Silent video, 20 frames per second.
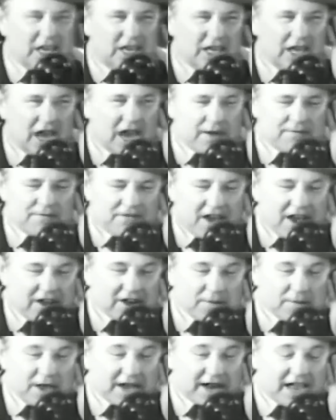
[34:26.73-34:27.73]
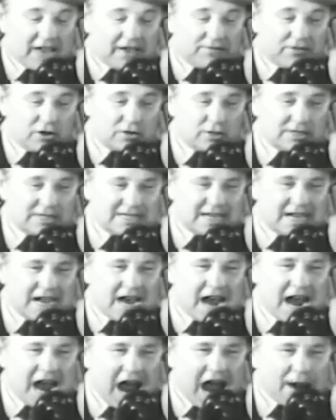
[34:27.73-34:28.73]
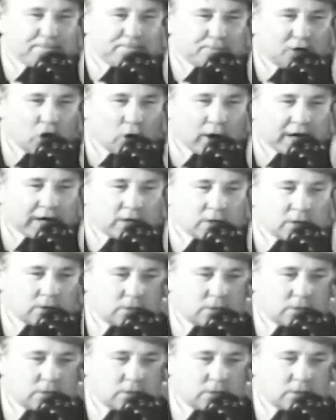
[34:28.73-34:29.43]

You haven't found him yet, have you? Hop to it.